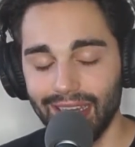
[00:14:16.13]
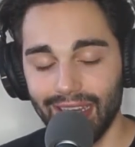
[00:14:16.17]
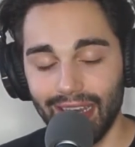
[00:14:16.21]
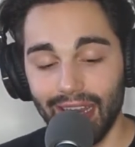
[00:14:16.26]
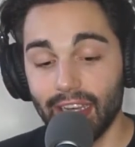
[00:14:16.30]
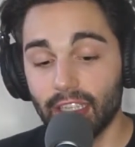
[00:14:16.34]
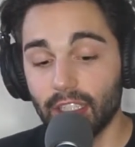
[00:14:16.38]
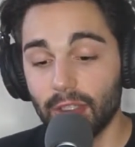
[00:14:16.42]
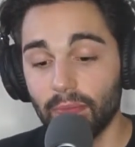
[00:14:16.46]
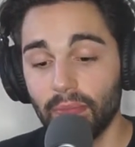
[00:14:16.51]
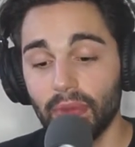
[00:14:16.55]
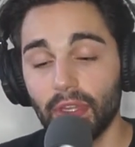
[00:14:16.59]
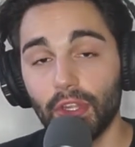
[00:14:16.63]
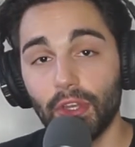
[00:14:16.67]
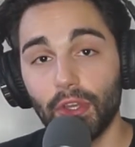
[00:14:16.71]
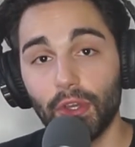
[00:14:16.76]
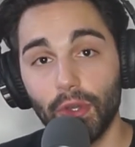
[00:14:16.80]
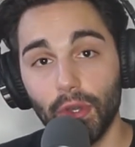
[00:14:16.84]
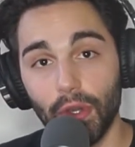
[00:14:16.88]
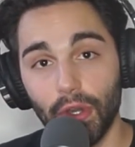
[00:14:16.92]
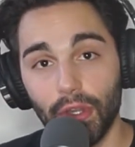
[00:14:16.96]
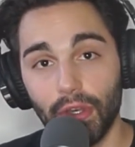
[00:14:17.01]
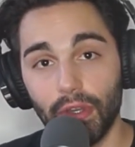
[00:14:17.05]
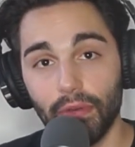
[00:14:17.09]
It hasn't been
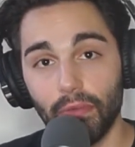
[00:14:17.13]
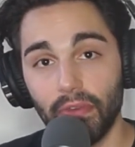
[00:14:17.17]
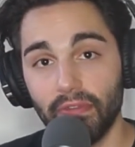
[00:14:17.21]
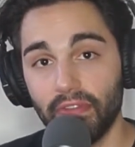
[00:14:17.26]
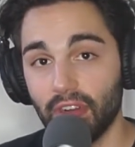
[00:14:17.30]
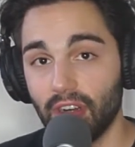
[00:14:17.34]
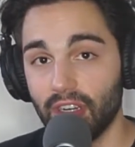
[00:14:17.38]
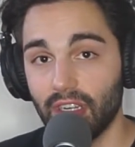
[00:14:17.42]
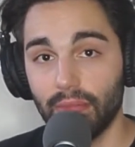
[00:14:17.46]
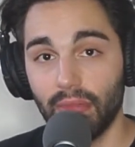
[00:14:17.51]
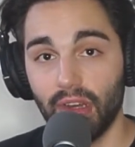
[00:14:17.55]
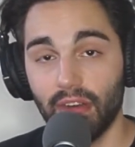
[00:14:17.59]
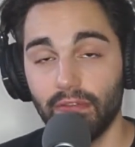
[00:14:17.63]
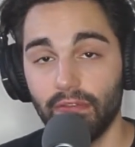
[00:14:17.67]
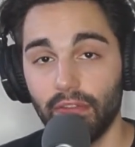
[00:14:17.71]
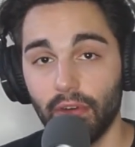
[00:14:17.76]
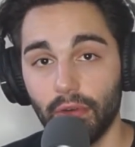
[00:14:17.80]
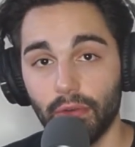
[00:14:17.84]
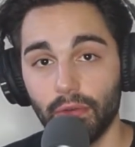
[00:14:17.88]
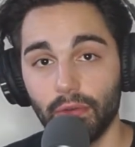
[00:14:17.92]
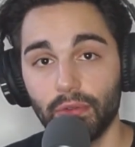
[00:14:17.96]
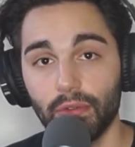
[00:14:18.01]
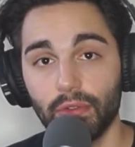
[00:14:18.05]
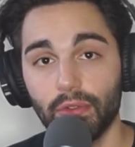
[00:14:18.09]
good. We've talked about
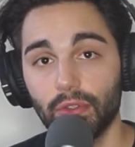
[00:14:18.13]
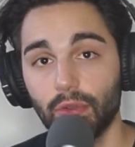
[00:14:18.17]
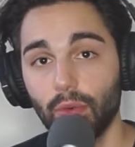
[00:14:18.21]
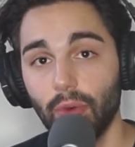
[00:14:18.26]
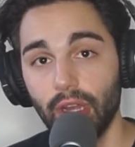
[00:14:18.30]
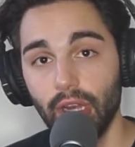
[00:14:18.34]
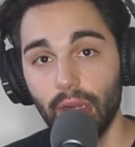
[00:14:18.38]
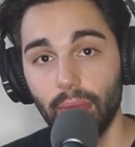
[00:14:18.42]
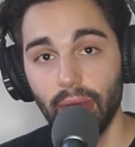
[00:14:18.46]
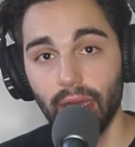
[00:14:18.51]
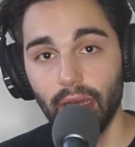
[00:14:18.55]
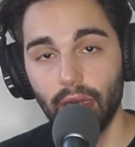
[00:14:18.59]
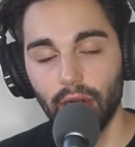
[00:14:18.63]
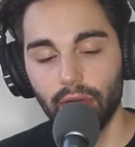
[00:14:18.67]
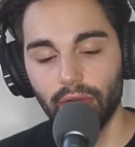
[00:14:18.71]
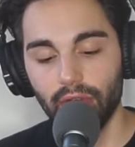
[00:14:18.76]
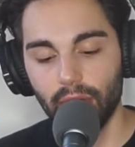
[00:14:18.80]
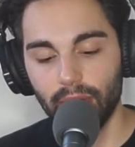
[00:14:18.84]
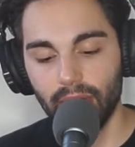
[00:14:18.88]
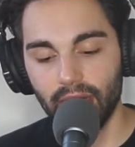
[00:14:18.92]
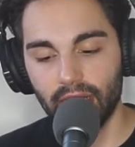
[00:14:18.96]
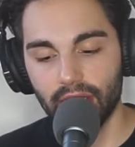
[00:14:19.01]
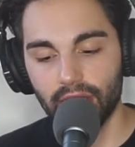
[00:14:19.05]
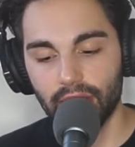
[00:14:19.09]
phones quite a bit over
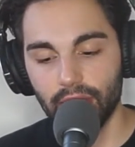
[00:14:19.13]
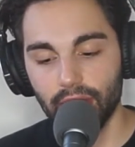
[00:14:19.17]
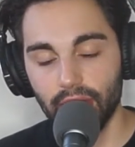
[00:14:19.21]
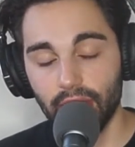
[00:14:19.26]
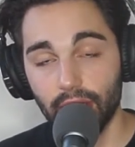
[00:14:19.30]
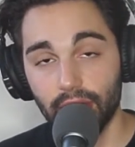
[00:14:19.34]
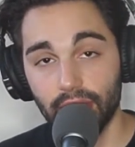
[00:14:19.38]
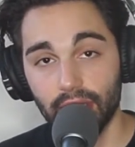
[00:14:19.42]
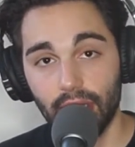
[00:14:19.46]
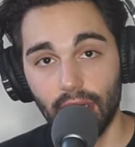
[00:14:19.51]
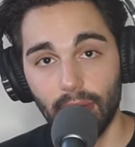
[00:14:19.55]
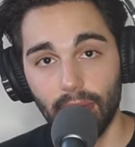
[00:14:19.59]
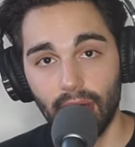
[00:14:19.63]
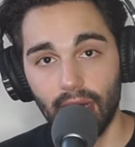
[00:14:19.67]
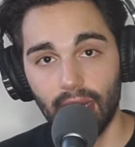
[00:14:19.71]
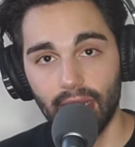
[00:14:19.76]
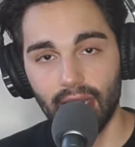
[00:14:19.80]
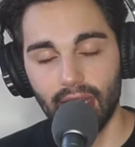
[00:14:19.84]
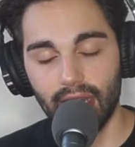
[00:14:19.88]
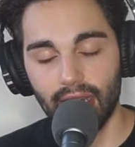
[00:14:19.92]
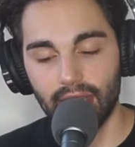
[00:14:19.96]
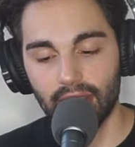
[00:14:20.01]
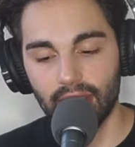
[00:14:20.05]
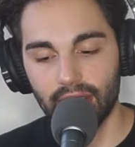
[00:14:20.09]
the past 2 years on the
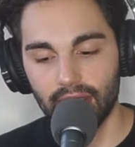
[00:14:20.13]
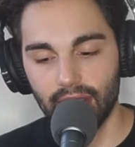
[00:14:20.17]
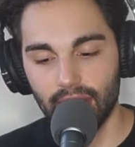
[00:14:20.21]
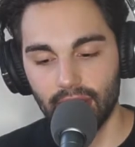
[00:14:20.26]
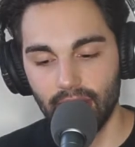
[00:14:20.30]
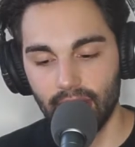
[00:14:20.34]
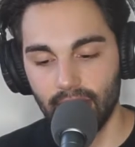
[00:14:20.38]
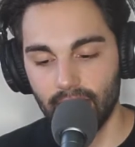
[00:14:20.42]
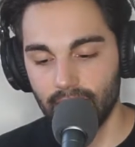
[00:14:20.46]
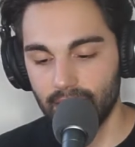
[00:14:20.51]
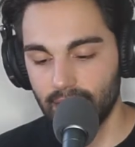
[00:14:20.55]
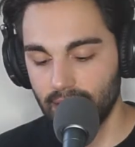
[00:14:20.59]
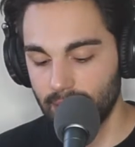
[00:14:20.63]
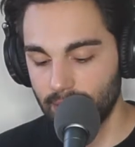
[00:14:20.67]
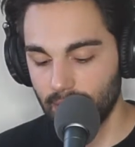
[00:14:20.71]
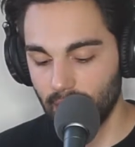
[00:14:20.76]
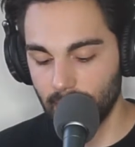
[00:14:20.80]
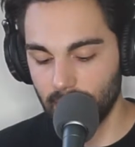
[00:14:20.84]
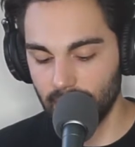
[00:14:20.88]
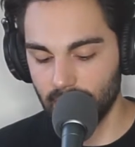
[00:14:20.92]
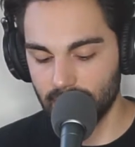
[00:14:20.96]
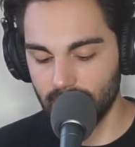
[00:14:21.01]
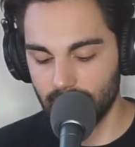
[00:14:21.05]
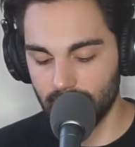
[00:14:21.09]
podcast and in my
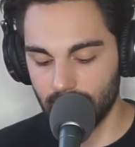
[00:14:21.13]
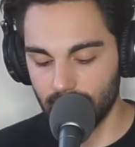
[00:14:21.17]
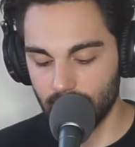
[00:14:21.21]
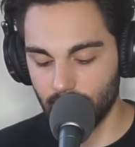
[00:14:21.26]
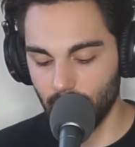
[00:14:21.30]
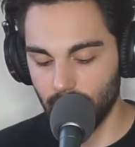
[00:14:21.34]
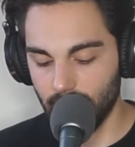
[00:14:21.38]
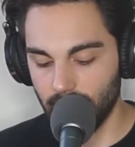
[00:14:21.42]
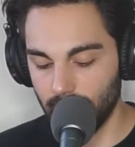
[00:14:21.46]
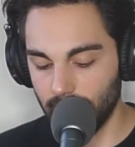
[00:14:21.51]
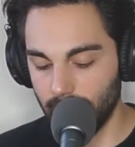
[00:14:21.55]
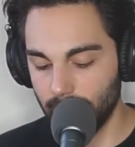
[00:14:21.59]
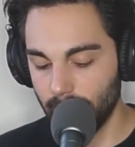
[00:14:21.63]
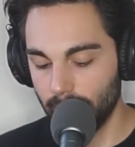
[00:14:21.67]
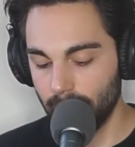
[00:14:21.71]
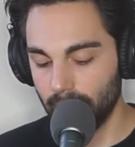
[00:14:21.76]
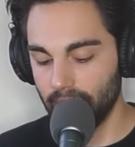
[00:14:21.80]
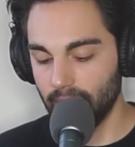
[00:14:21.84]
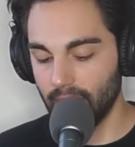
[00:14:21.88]
building as well.